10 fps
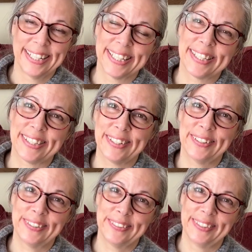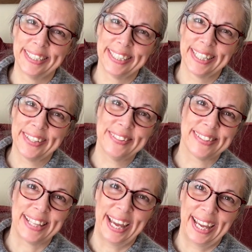So there's
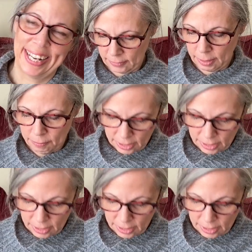that. I'm